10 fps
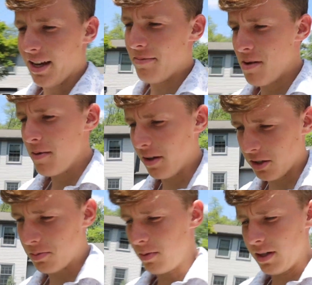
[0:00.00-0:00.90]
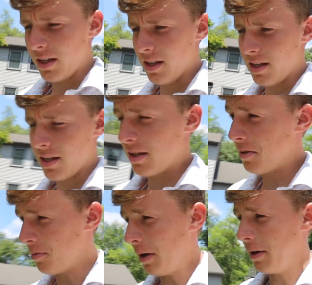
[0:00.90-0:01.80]
Maybe I'll explain
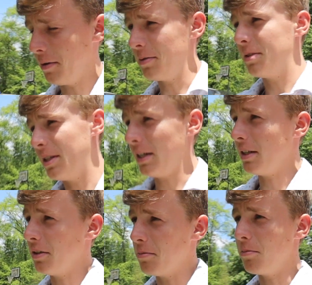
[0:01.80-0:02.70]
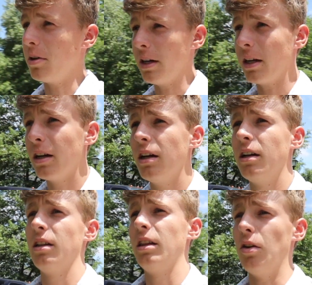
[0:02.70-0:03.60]
why I was taking a little break
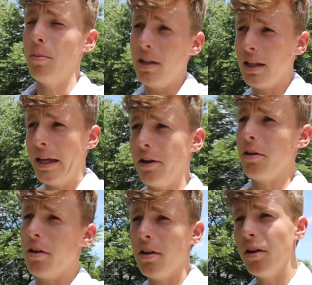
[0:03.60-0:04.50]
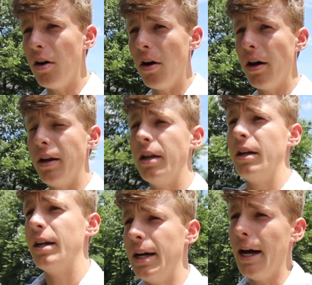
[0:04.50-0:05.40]
a little bit later on.
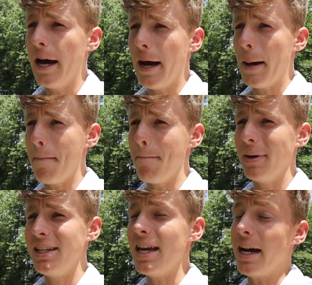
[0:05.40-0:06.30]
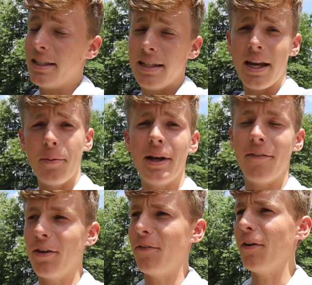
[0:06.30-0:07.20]
But yeah, today we got a
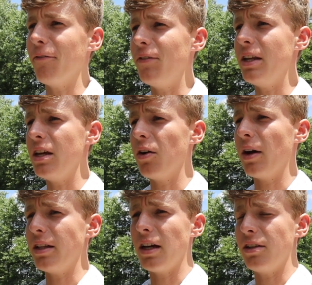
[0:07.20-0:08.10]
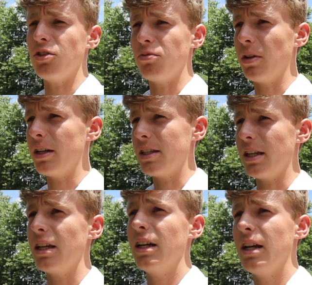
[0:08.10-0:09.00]
very fun video. I just realized I
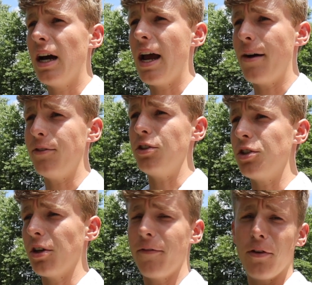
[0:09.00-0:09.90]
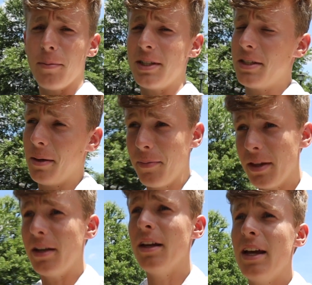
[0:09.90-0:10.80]
have to just start filming
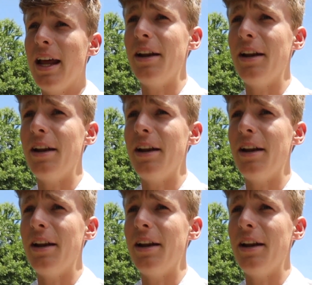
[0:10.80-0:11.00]
something. And I